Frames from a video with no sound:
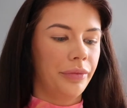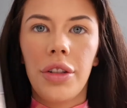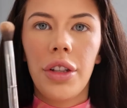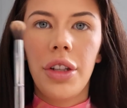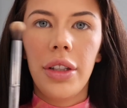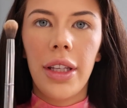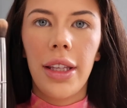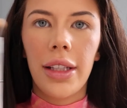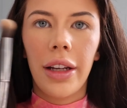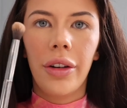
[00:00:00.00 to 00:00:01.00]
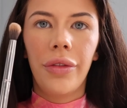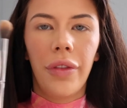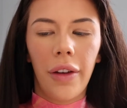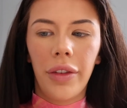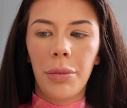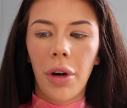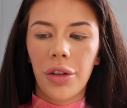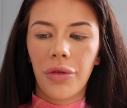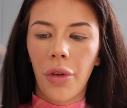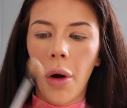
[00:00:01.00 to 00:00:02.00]
Just using this little fluffy
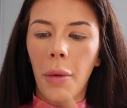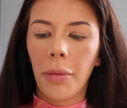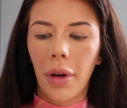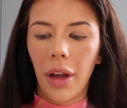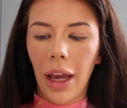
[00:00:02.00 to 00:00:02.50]
brush from,